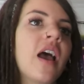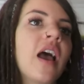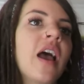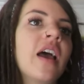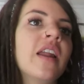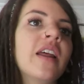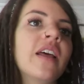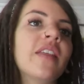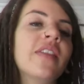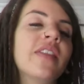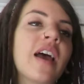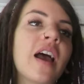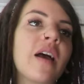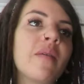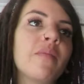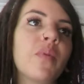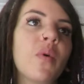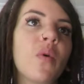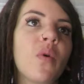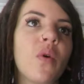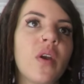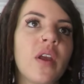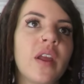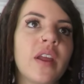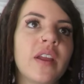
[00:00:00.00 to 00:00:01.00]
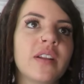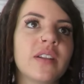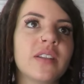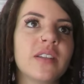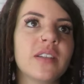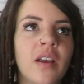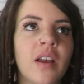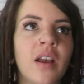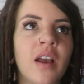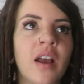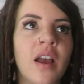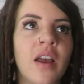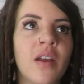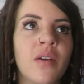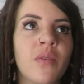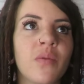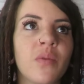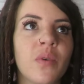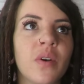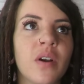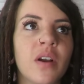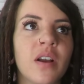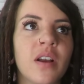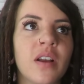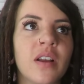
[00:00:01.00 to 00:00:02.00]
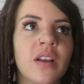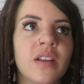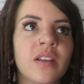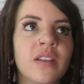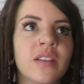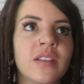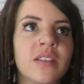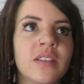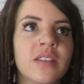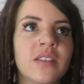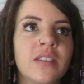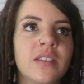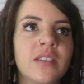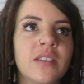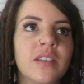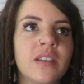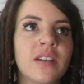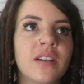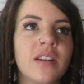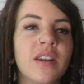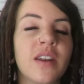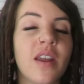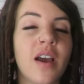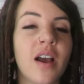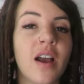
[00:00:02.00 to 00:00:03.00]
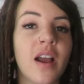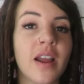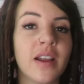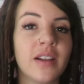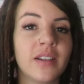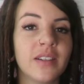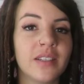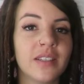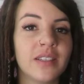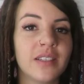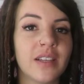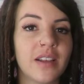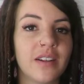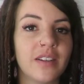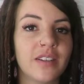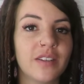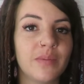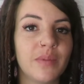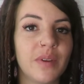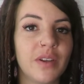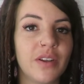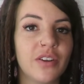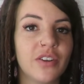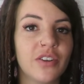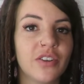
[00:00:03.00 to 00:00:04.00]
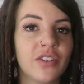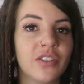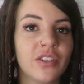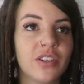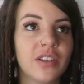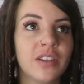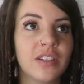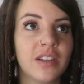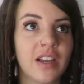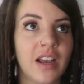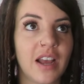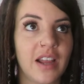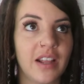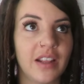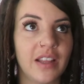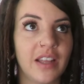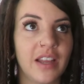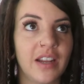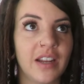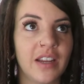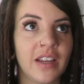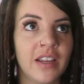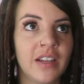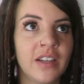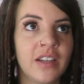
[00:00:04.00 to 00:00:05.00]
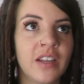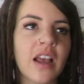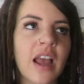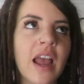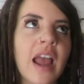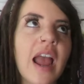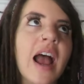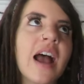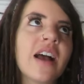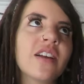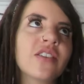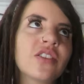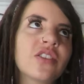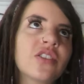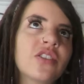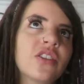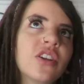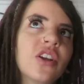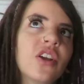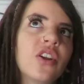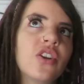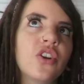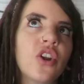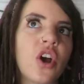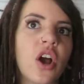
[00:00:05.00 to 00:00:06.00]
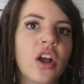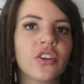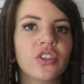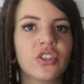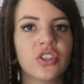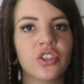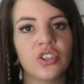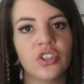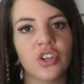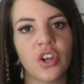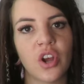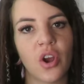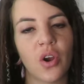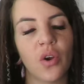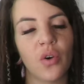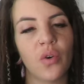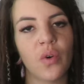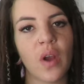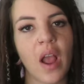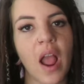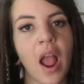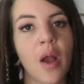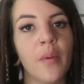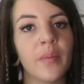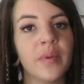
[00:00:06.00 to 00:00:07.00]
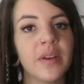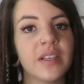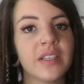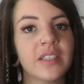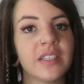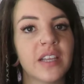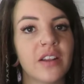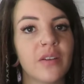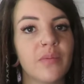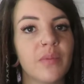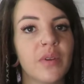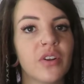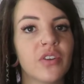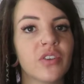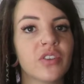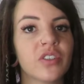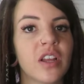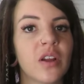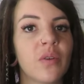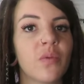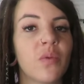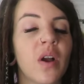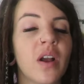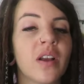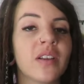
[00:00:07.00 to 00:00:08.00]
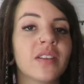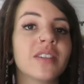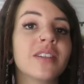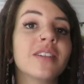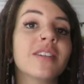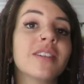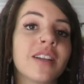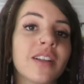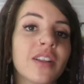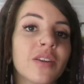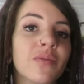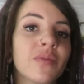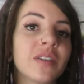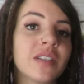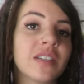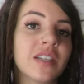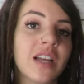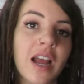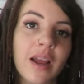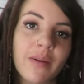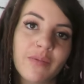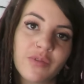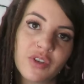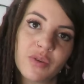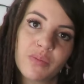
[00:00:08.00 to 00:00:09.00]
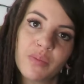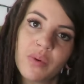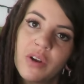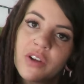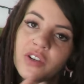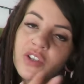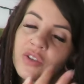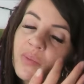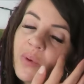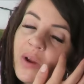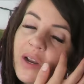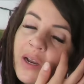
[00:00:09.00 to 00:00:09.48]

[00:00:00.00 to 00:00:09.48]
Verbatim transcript: And at that point, I was nine centimeters dilated. I asked not to know how many centimeters I was until it was time to push,